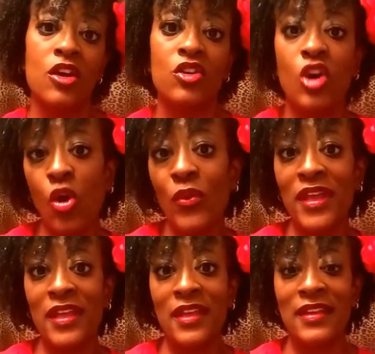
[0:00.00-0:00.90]
go
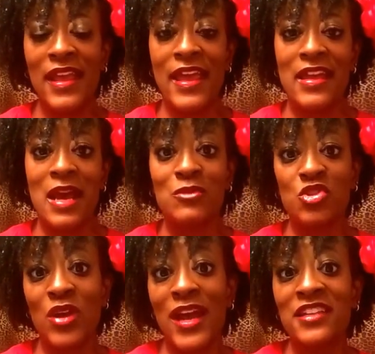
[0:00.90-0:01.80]
in and I'm
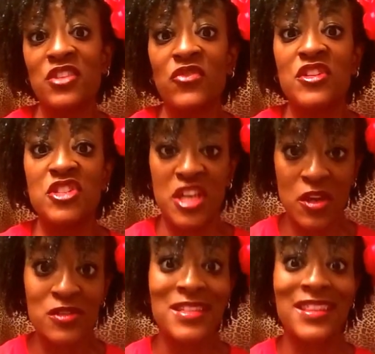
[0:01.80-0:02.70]
trying different
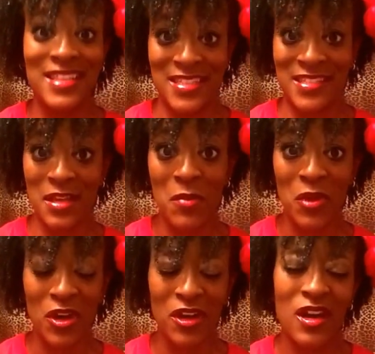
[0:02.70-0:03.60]
gels this
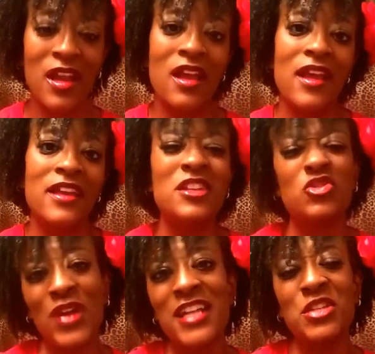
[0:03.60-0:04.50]
summer and
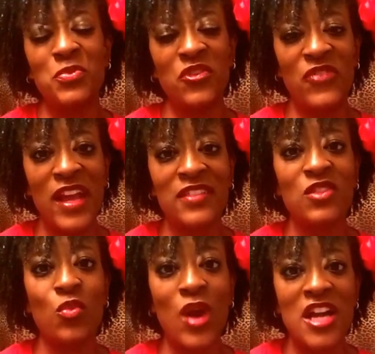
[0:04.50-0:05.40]
trying to perfect
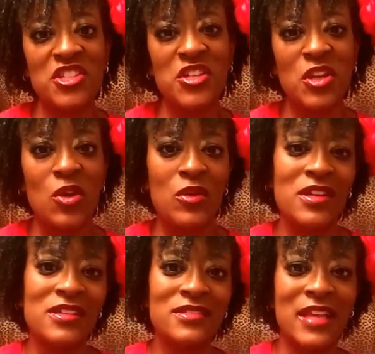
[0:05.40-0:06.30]
the wash and go
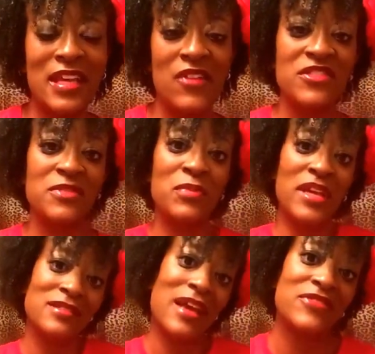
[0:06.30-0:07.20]
because like I've,
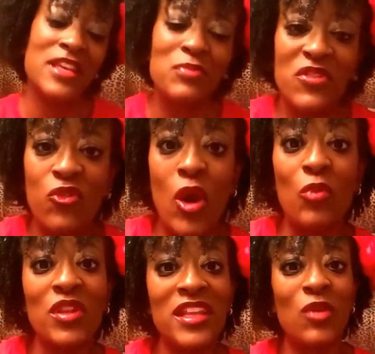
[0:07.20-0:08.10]
I've said before,
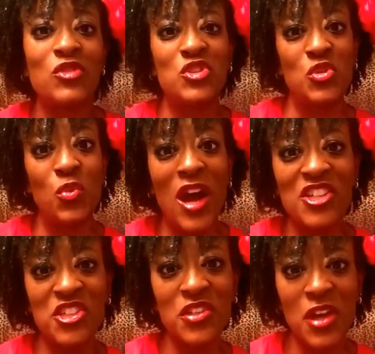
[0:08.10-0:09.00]
I really don't do
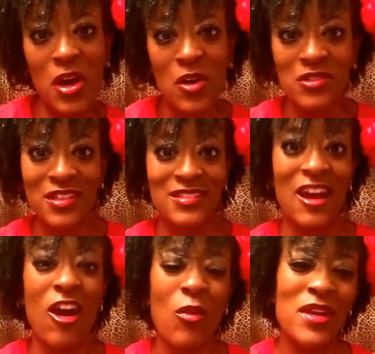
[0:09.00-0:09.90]
wash and goes because I
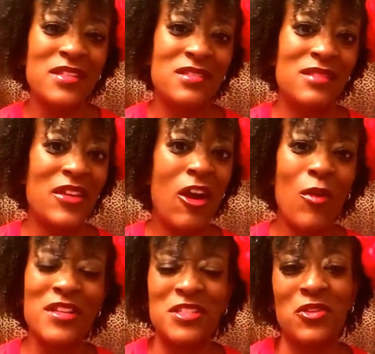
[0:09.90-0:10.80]
always, they
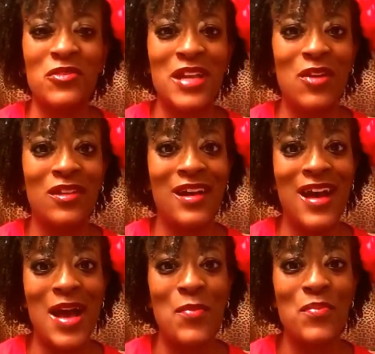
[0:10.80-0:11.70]
always turned out a
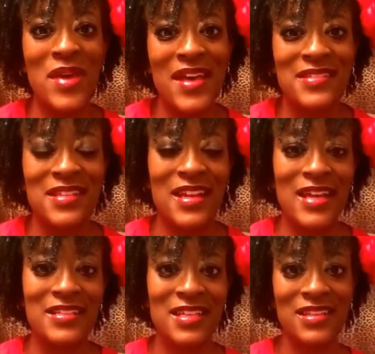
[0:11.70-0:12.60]
hot mess and
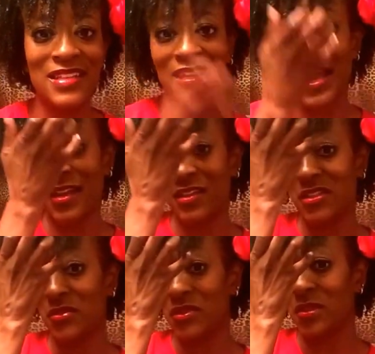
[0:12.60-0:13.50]
I didn't think I could
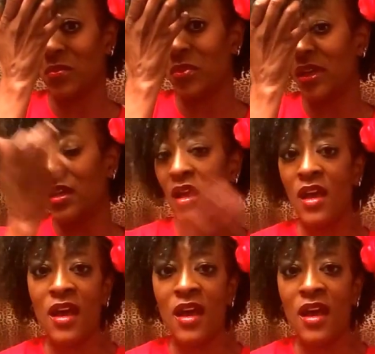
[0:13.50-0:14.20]
do them, but